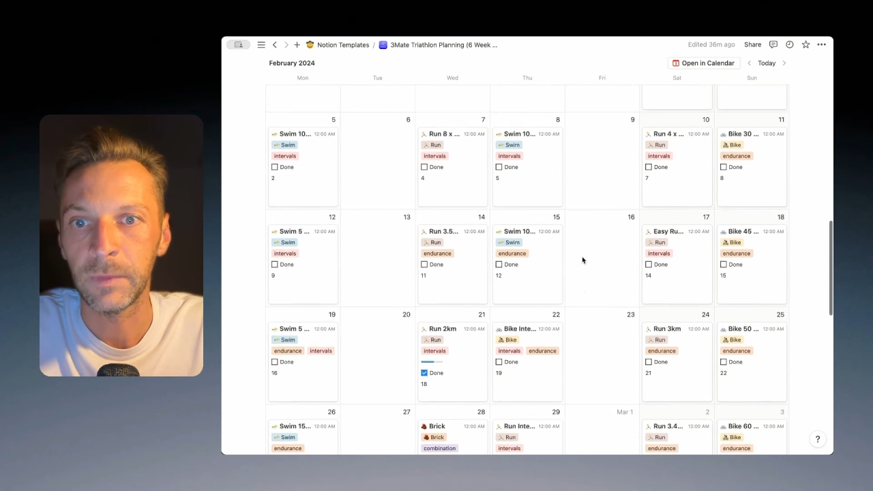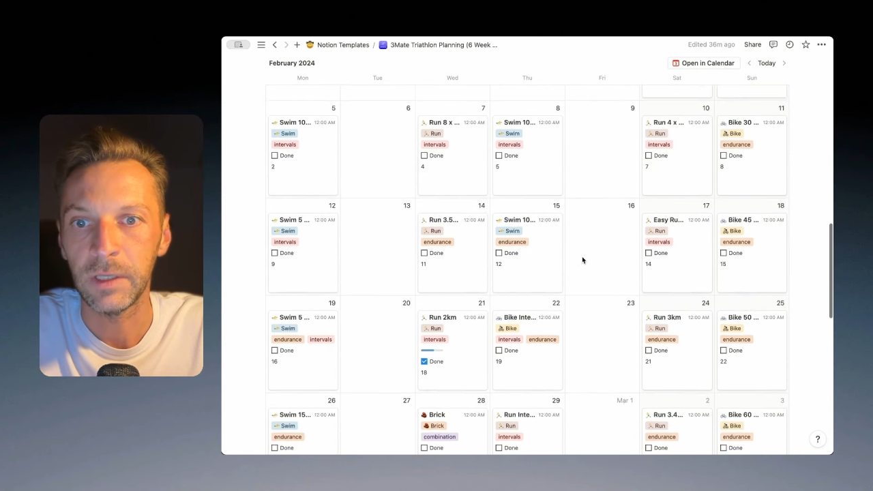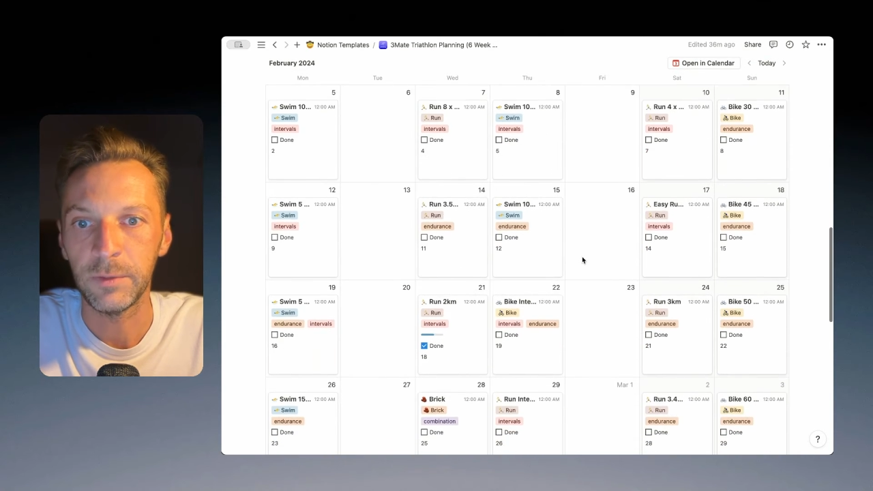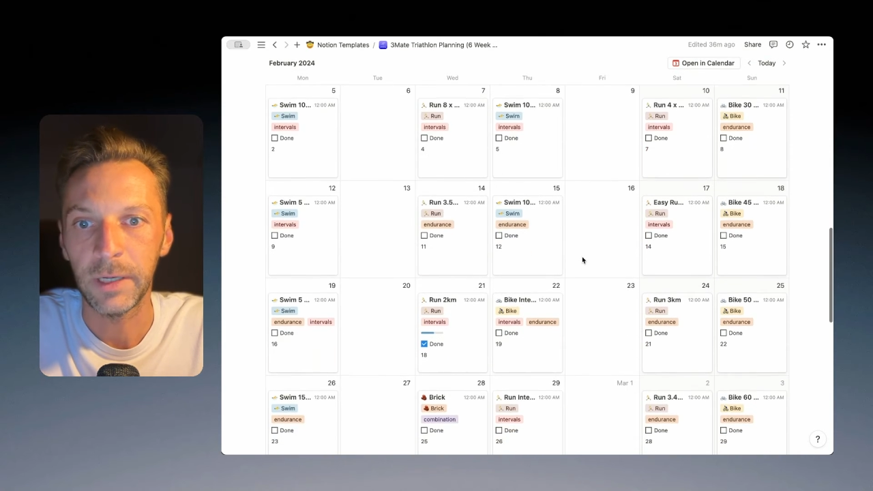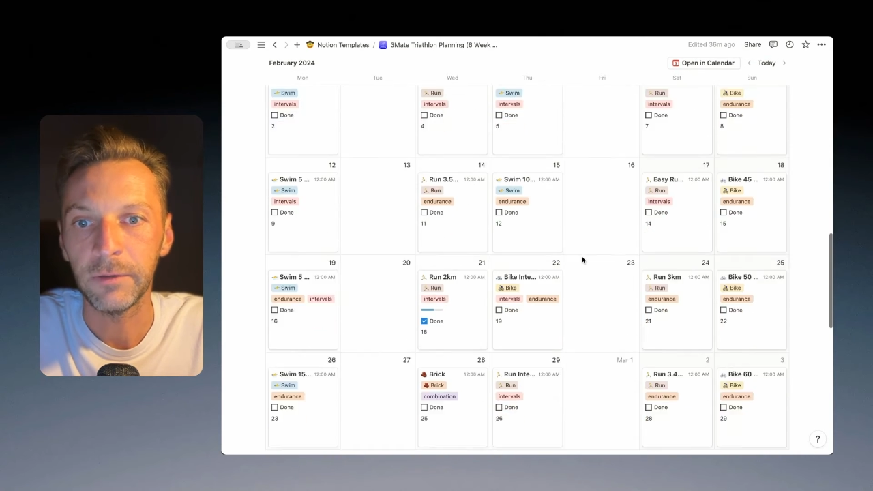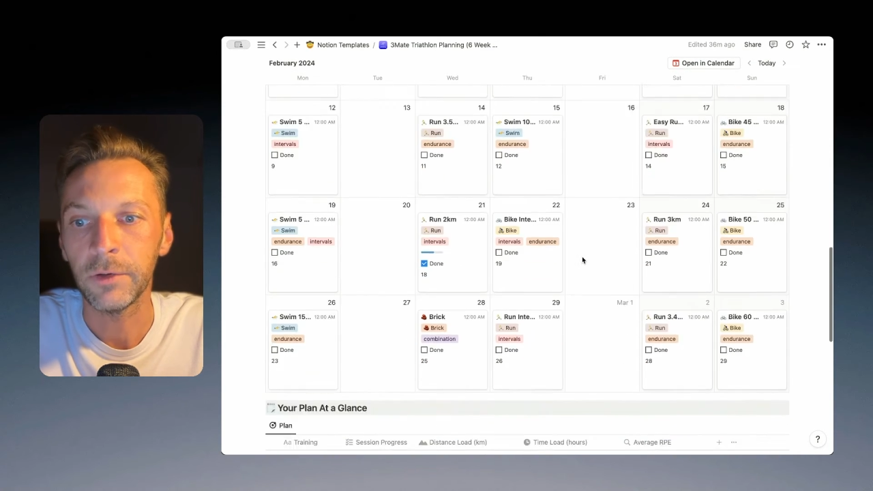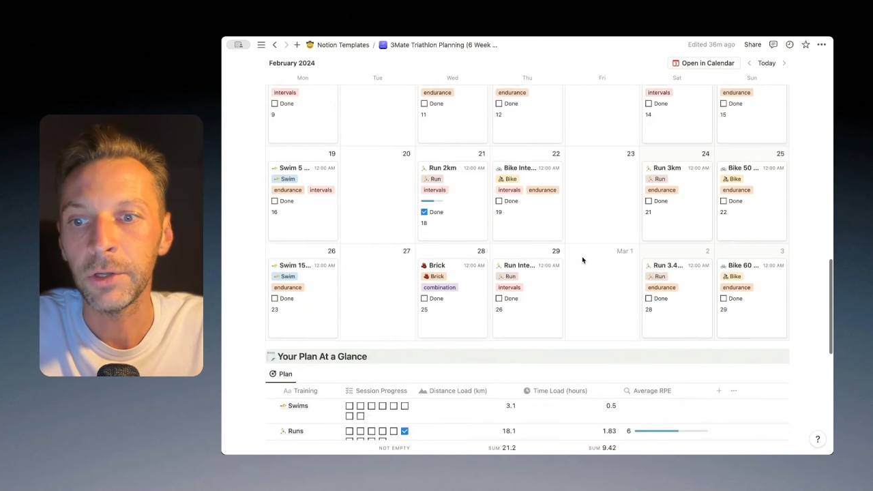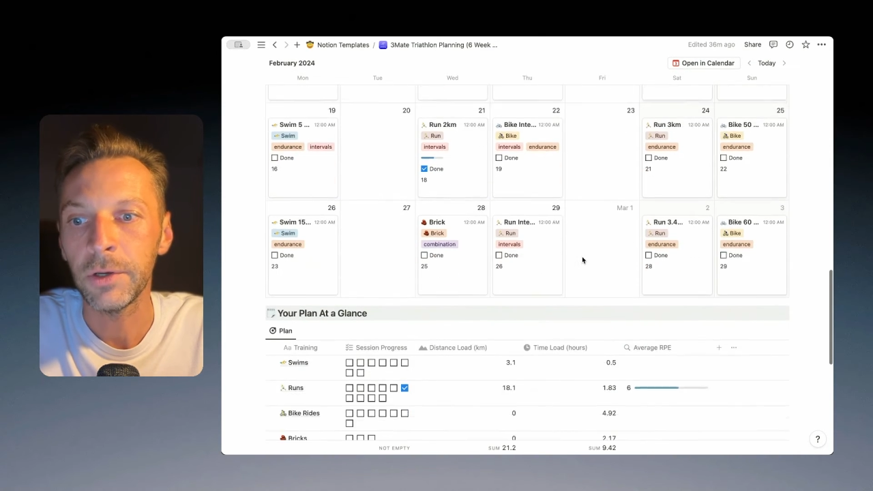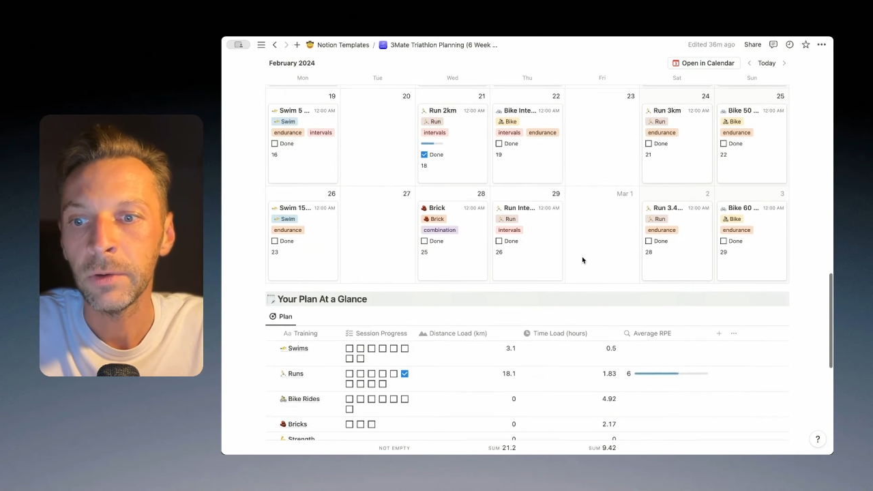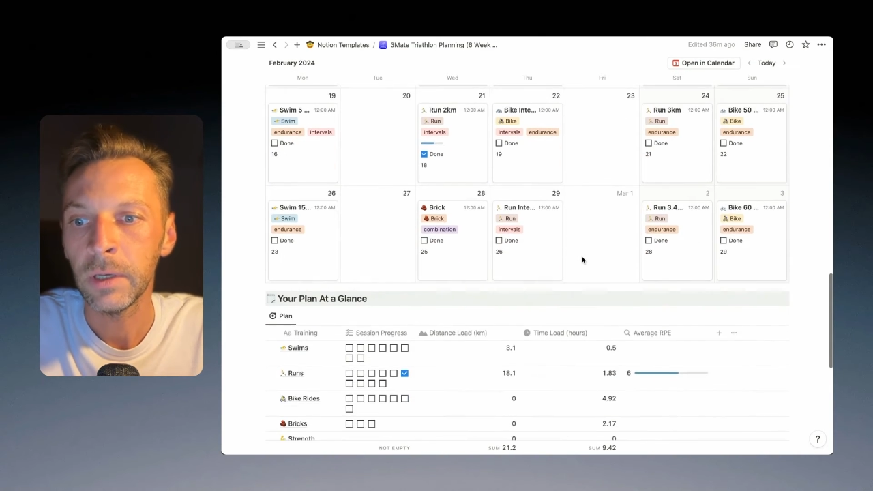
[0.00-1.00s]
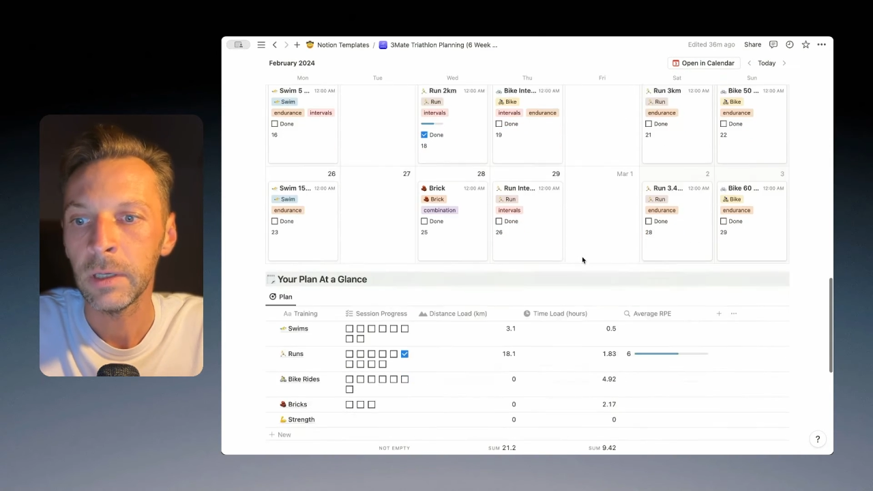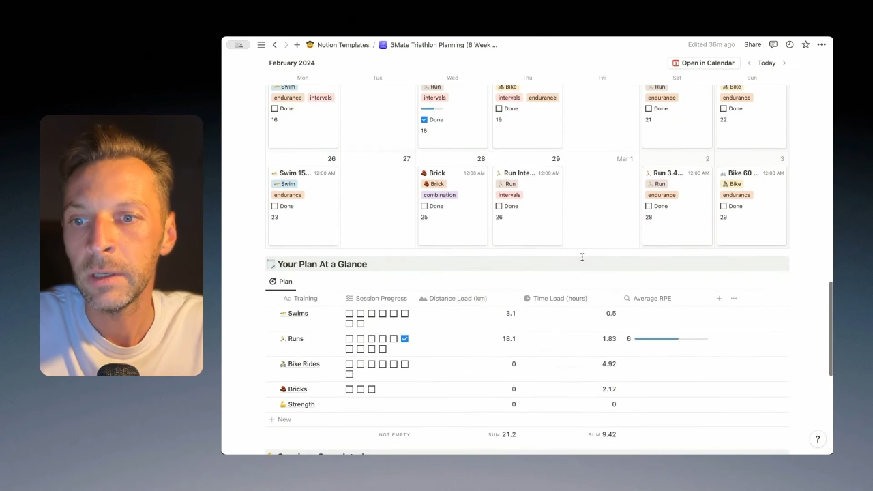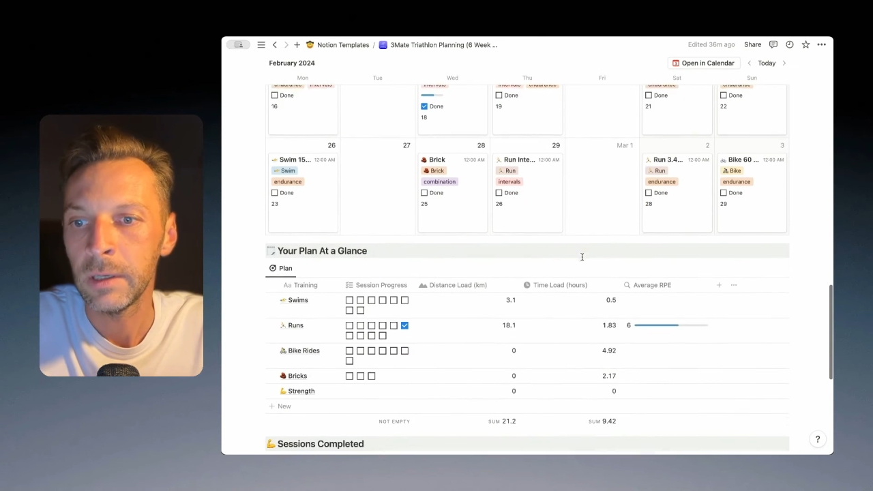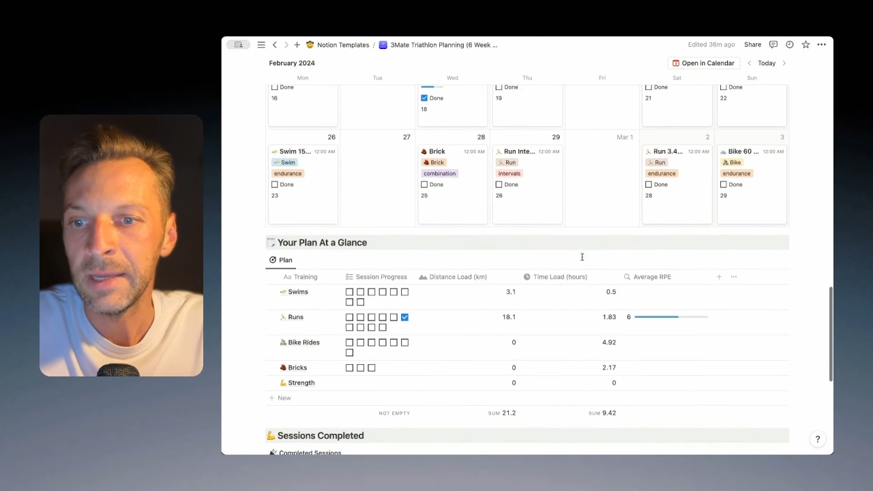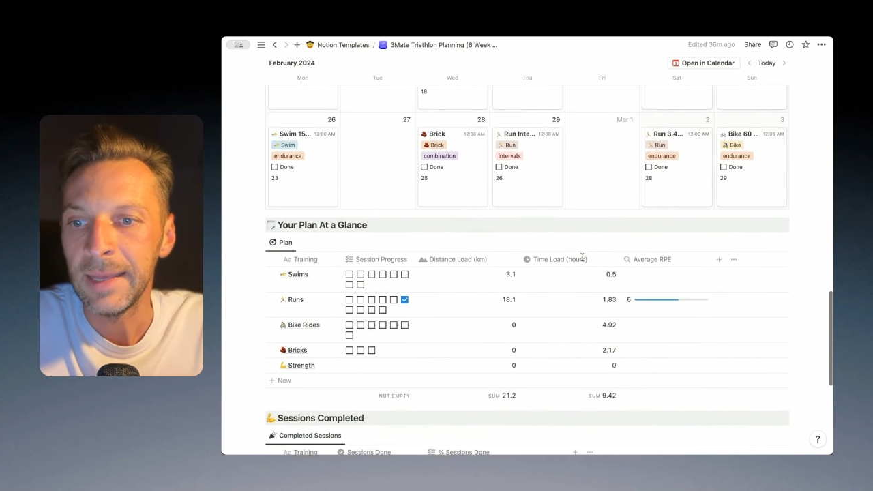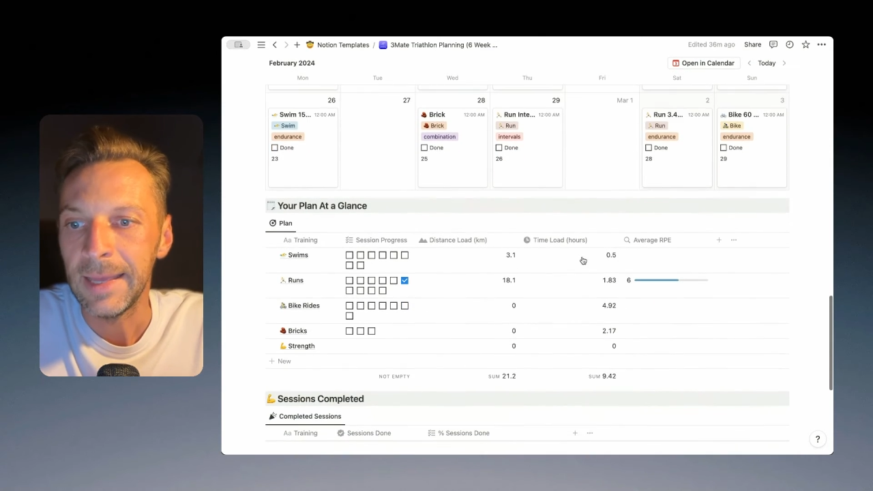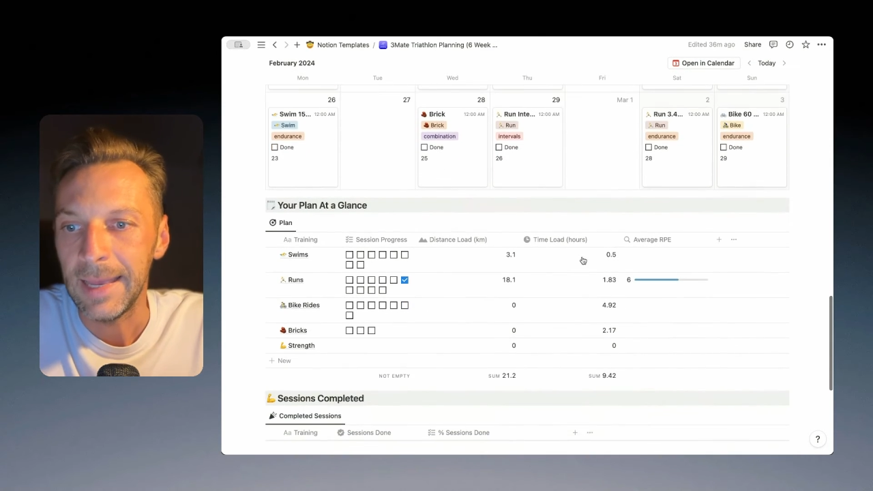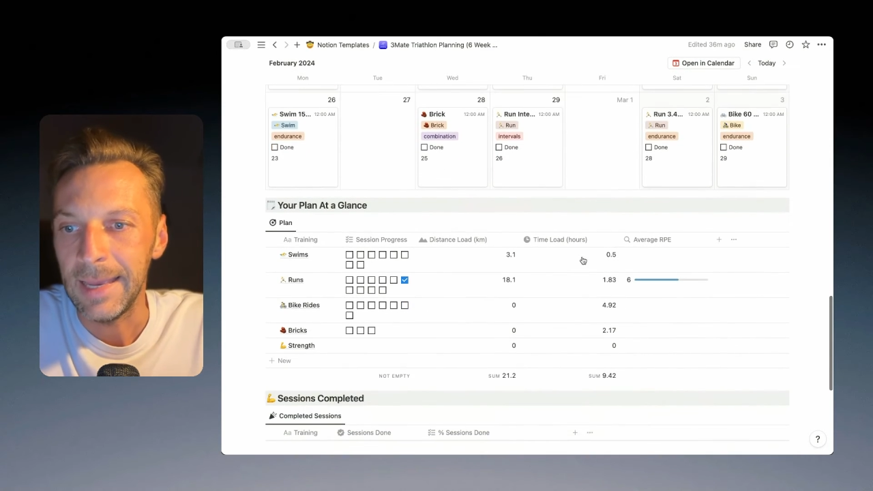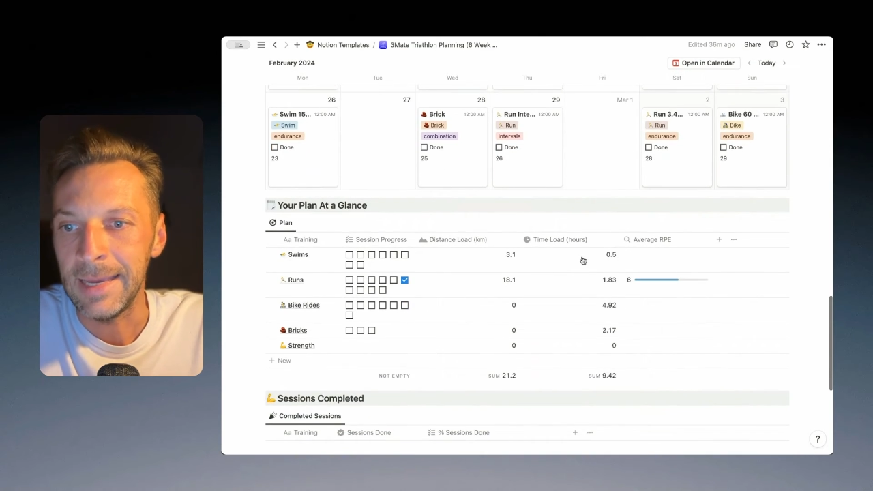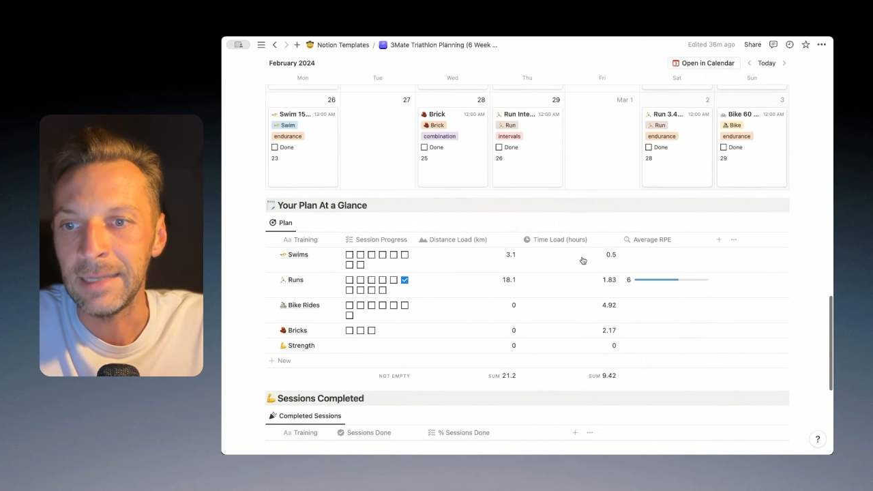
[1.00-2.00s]
better for you.
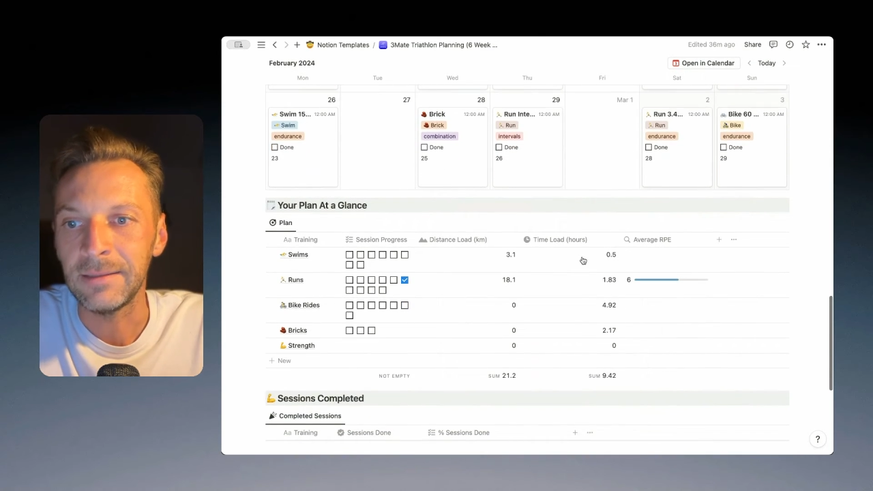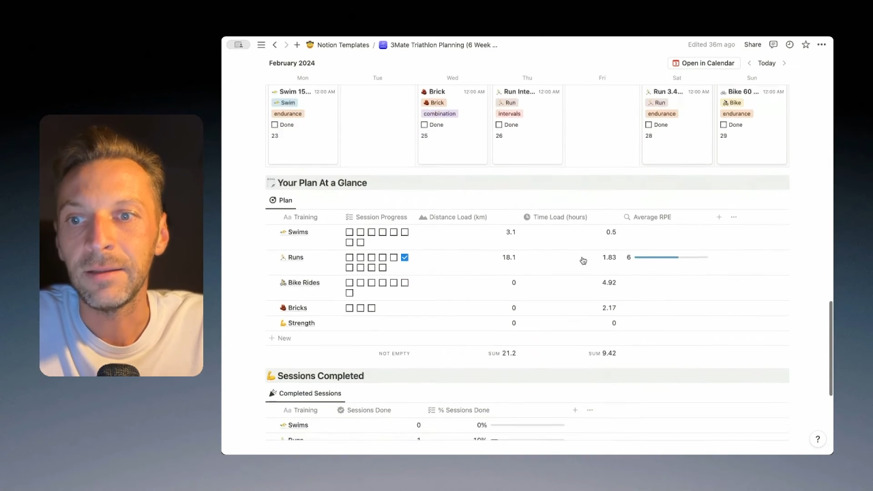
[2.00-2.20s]
And